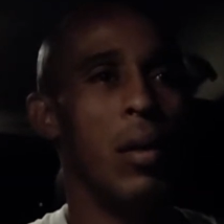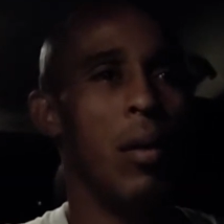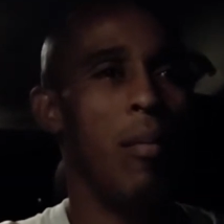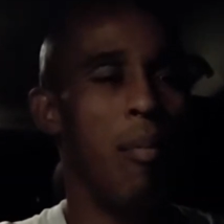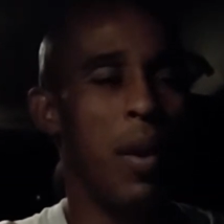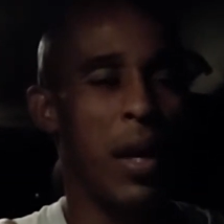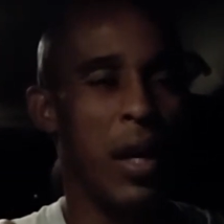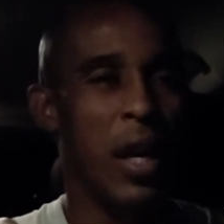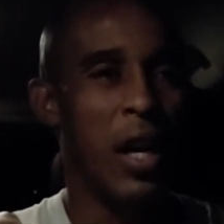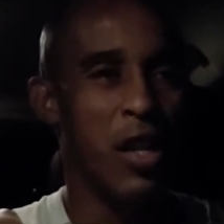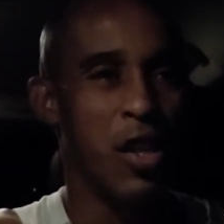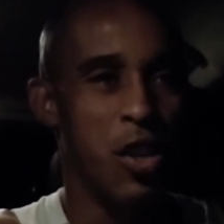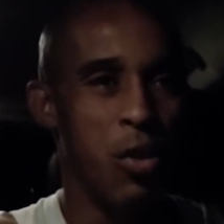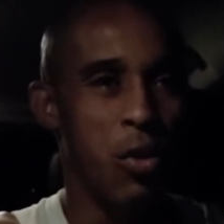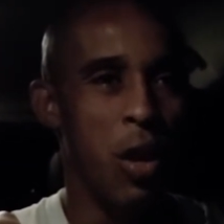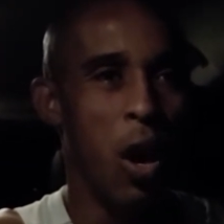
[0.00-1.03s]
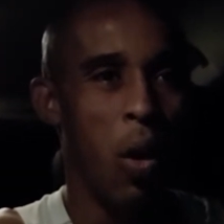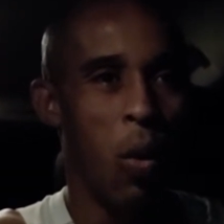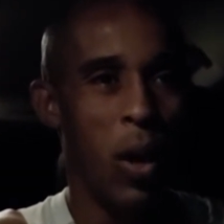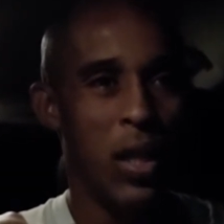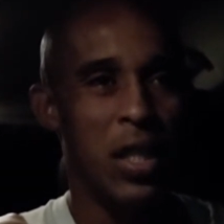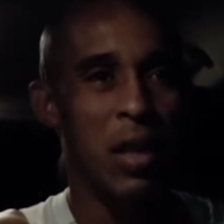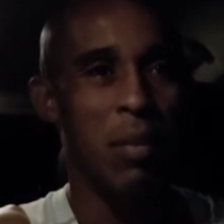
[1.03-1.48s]
because you know
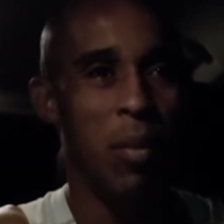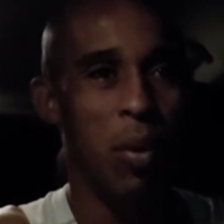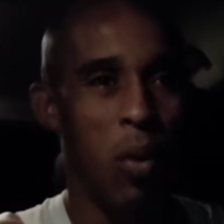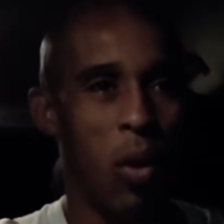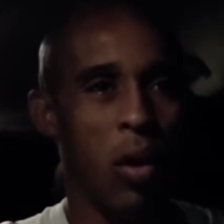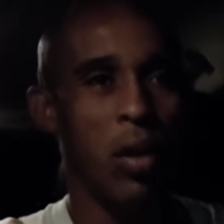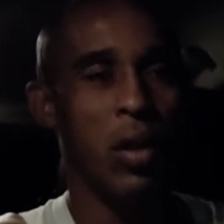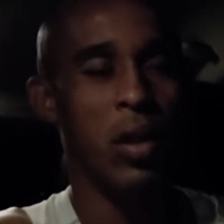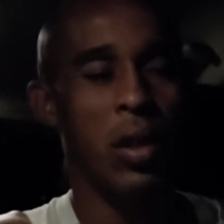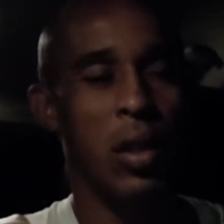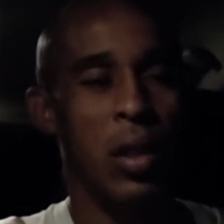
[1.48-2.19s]
what's important.